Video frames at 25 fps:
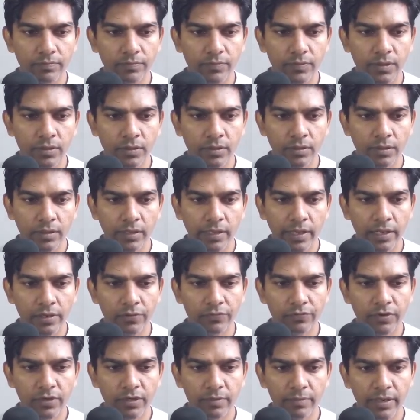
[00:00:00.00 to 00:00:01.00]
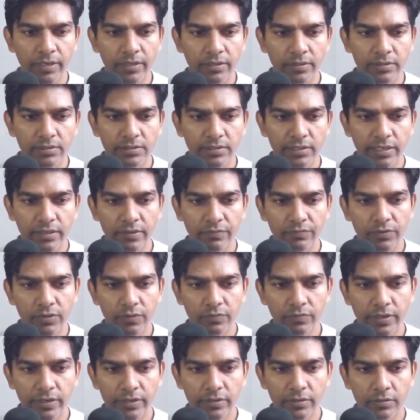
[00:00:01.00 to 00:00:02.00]
alpha minus f
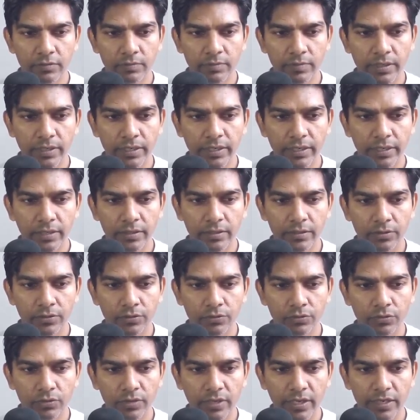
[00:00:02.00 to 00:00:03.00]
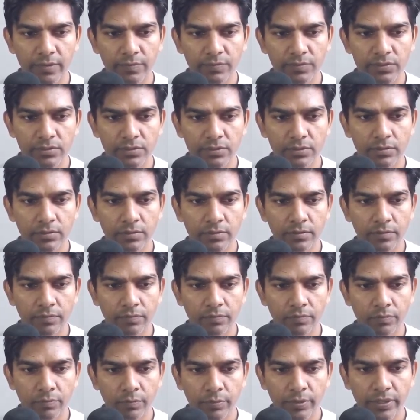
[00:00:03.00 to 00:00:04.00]
divided by 2 times
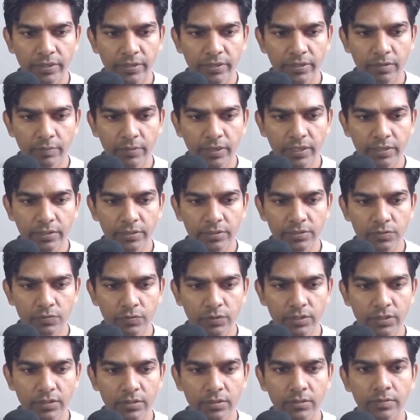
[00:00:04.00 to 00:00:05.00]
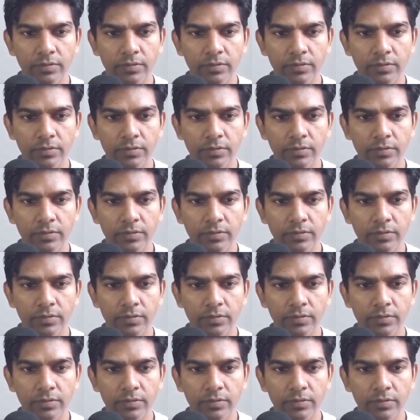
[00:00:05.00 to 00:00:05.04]
beta minus 1.